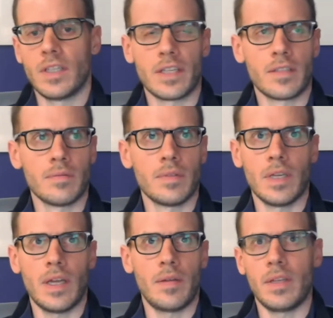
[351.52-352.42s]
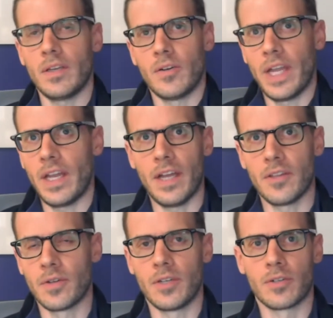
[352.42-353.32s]

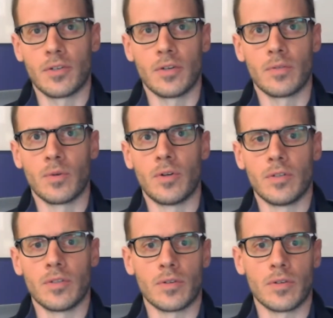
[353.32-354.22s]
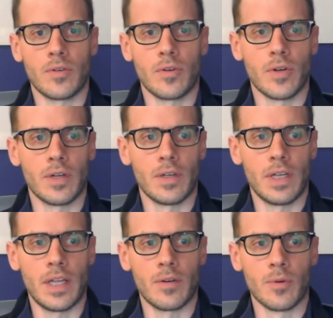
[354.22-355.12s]
either at your current role or
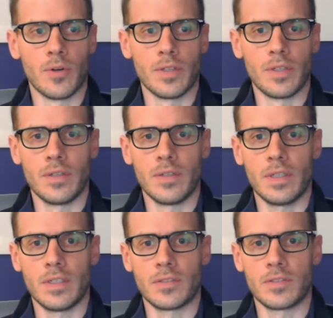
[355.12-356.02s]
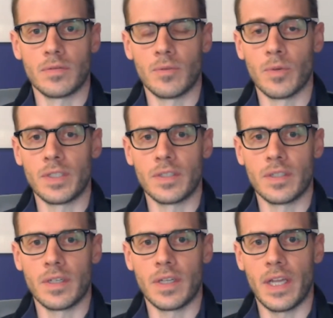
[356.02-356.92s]
at a role that is
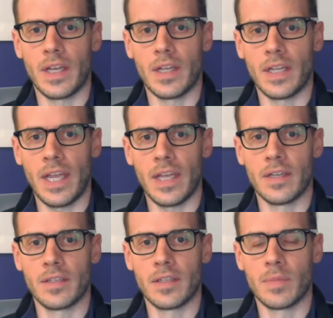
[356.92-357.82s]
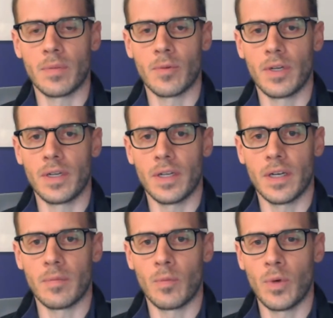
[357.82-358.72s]
recent and at hand in memory,
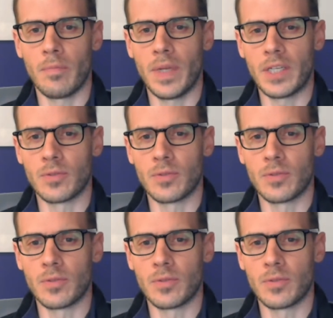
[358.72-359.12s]
what